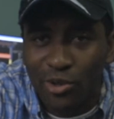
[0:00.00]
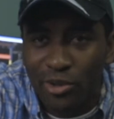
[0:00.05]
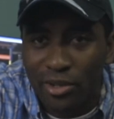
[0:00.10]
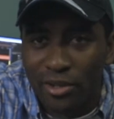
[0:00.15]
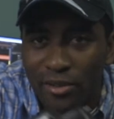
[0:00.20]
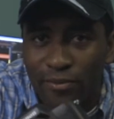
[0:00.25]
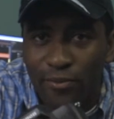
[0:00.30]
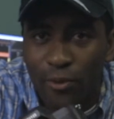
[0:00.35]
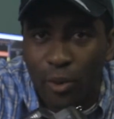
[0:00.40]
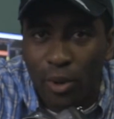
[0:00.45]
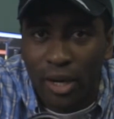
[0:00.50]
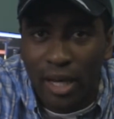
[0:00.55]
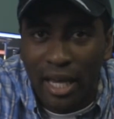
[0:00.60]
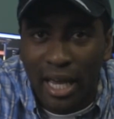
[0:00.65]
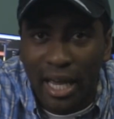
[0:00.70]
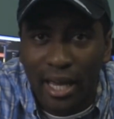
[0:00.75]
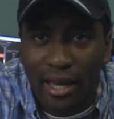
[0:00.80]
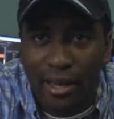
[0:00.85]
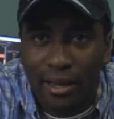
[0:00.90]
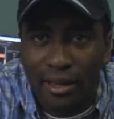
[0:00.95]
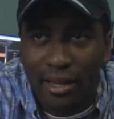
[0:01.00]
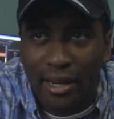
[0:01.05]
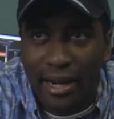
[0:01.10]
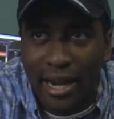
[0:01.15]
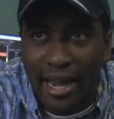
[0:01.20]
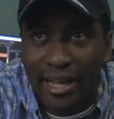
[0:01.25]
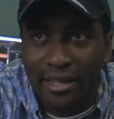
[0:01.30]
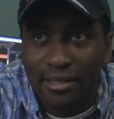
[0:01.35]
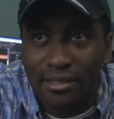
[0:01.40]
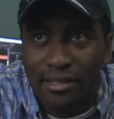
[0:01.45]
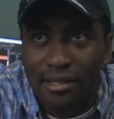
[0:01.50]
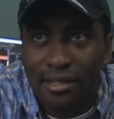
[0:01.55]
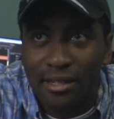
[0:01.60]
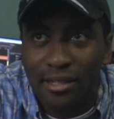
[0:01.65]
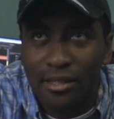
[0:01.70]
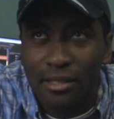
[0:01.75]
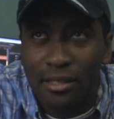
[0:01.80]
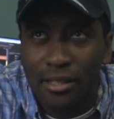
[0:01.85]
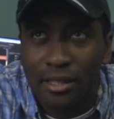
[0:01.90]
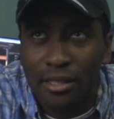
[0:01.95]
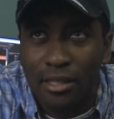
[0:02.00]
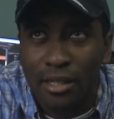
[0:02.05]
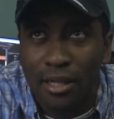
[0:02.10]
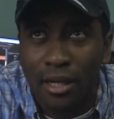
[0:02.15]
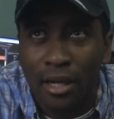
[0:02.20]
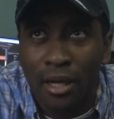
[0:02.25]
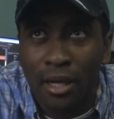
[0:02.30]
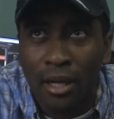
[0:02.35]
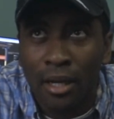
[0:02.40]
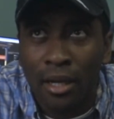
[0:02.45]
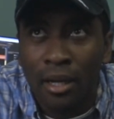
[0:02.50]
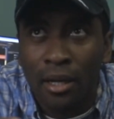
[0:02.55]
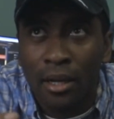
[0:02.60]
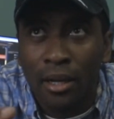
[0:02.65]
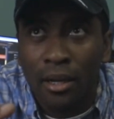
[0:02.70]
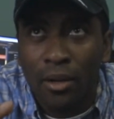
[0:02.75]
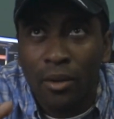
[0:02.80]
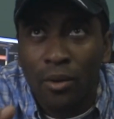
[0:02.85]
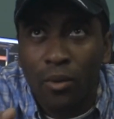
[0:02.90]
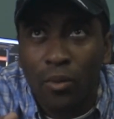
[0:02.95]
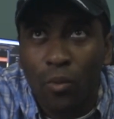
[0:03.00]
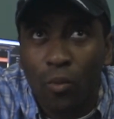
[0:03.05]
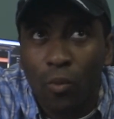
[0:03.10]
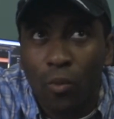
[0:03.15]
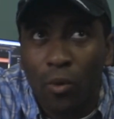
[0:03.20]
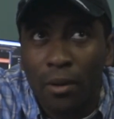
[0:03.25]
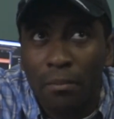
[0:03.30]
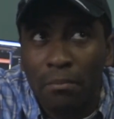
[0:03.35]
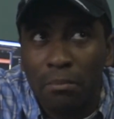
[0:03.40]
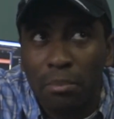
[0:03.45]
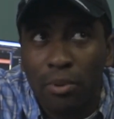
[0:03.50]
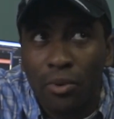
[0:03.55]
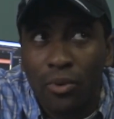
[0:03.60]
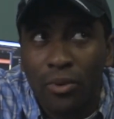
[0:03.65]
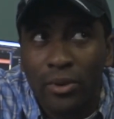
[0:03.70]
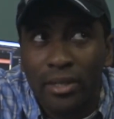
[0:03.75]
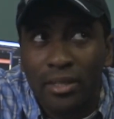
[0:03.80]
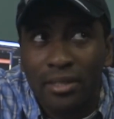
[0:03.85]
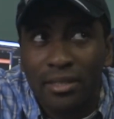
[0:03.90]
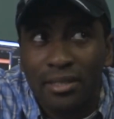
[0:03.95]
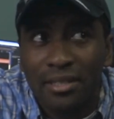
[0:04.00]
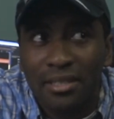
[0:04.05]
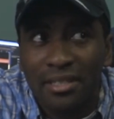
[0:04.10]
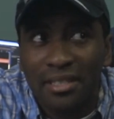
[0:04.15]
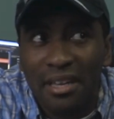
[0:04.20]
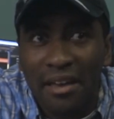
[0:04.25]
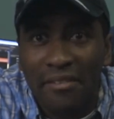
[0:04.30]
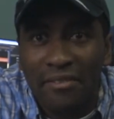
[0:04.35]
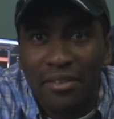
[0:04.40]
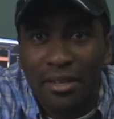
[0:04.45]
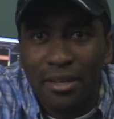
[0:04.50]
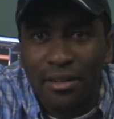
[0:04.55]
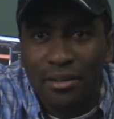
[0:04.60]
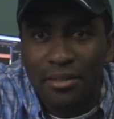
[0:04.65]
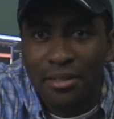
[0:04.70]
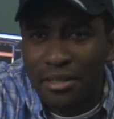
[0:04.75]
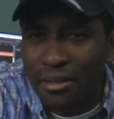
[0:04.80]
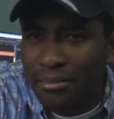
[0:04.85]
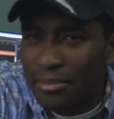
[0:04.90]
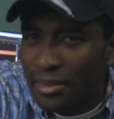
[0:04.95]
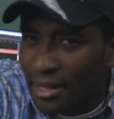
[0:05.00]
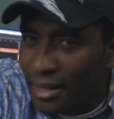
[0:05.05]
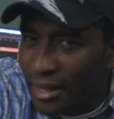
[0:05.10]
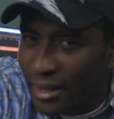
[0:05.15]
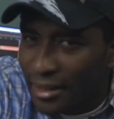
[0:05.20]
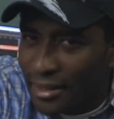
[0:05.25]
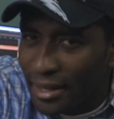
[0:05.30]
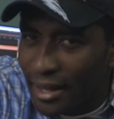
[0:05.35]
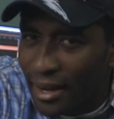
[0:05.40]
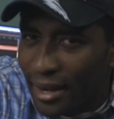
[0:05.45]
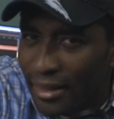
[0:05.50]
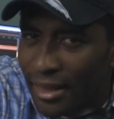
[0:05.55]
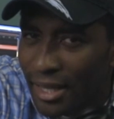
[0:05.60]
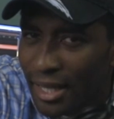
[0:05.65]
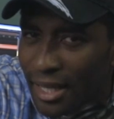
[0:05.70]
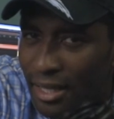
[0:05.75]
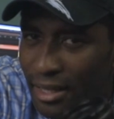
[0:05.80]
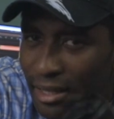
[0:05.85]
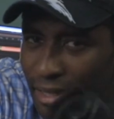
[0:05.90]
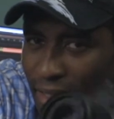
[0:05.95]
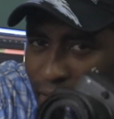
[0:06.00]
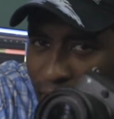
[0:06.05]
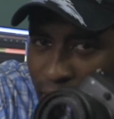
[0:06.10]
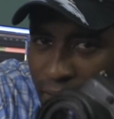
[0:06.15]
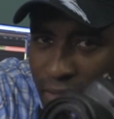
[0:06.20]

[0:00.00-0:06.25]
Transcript: go into 4K, it adds another 1.7 or something like that, I think.